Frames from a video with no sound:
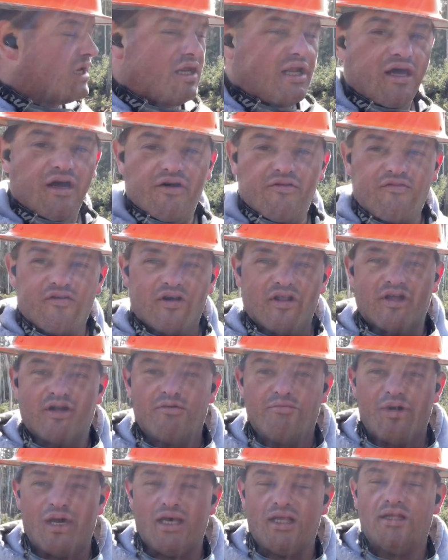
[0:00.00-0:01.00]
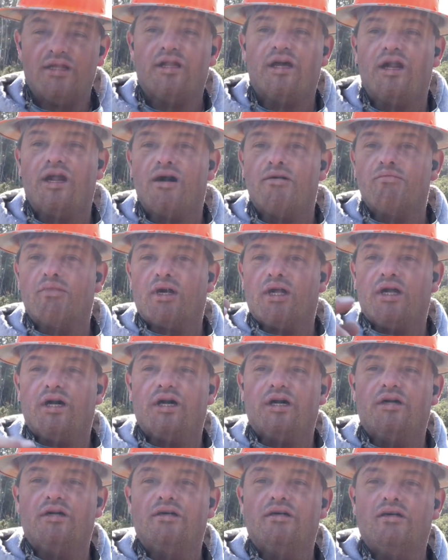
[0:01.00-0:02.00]
here for a little bit, and then I'm going to
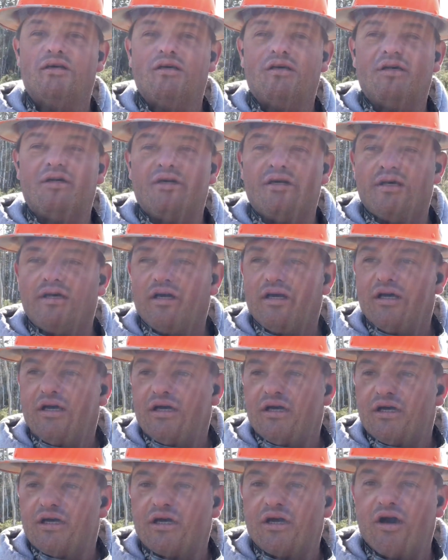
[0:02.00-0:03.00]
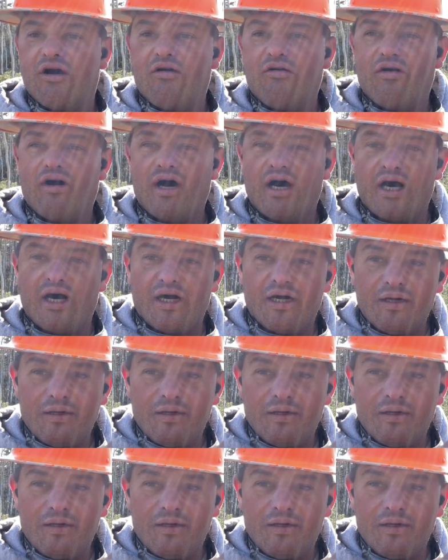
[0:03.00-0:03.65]
go